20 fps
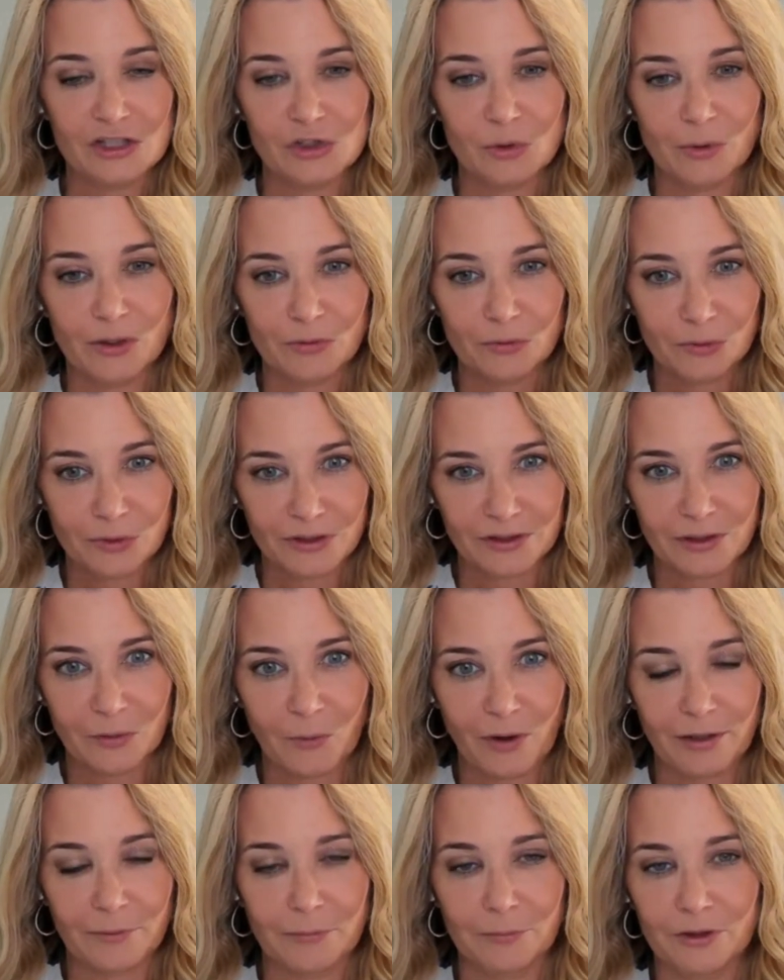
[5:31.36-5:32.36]
So we really
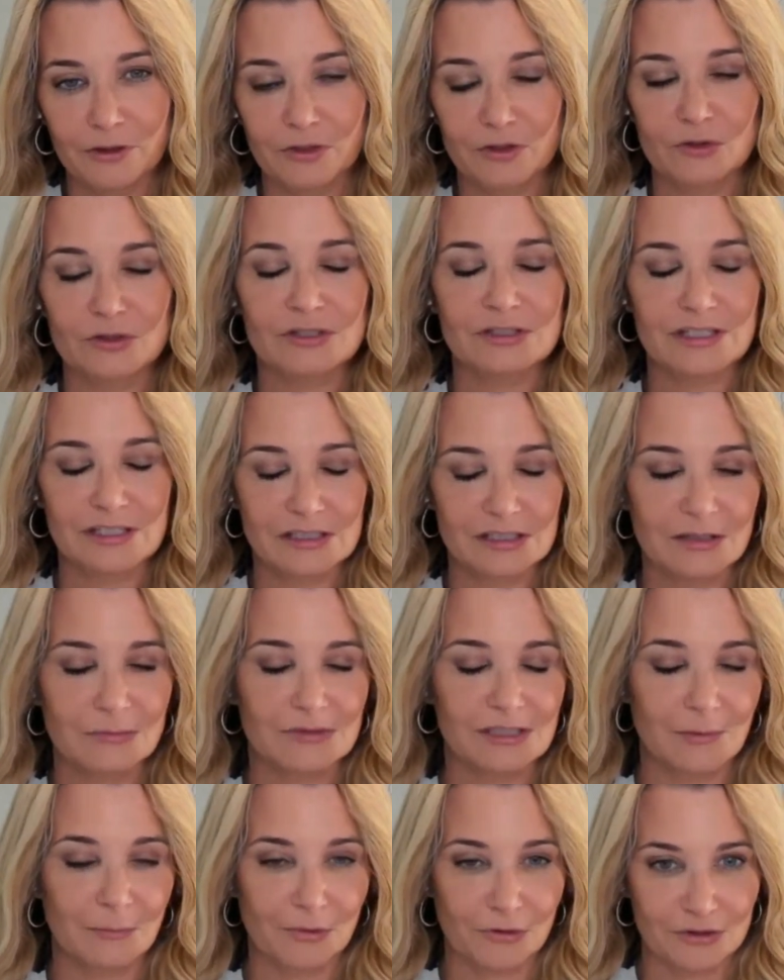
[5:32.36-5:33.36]
want to put those
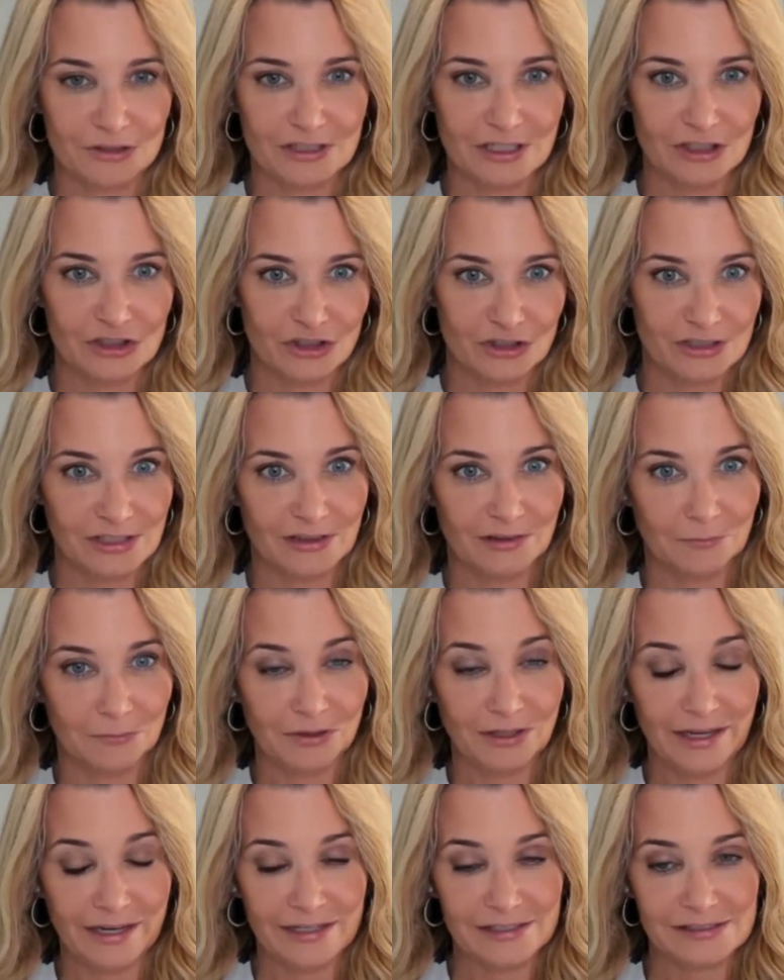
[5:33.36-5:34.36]
systems and procedures in
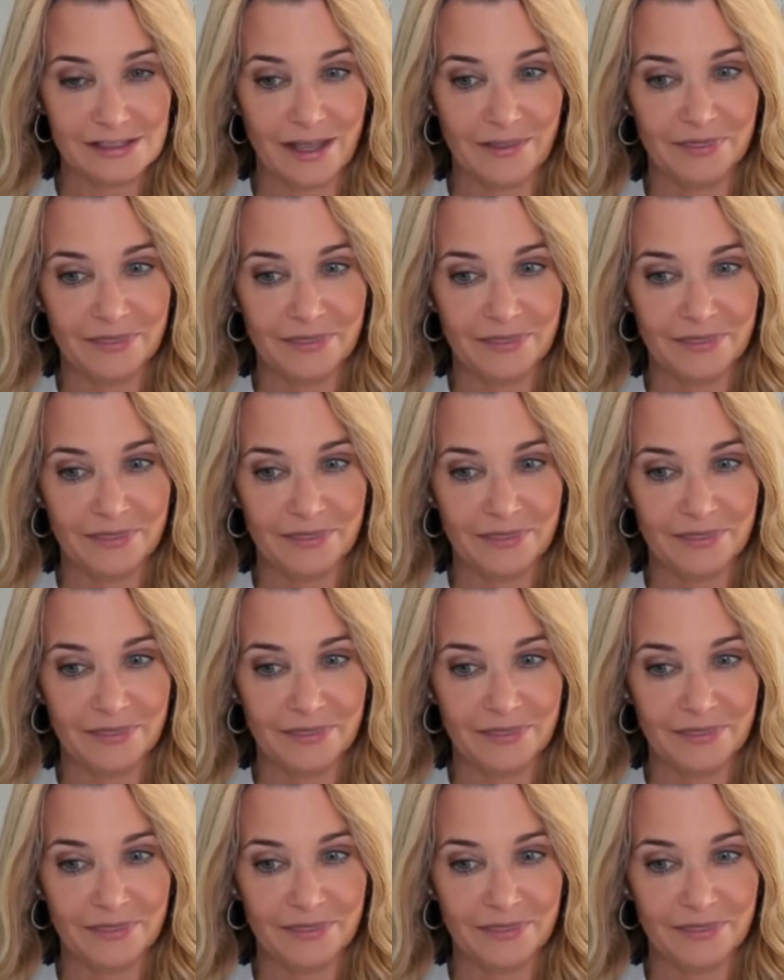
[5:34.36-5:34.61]
place.